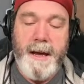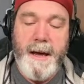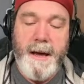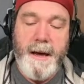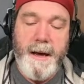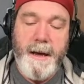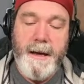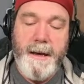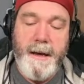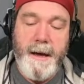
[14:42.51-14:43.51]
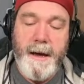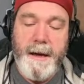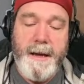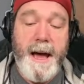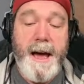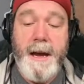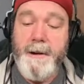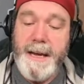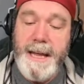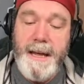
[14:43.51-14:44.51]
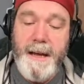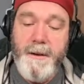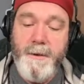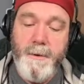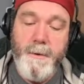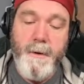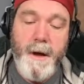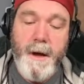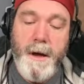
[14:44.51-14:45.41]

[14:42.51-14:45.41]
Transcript: Guy or Guy du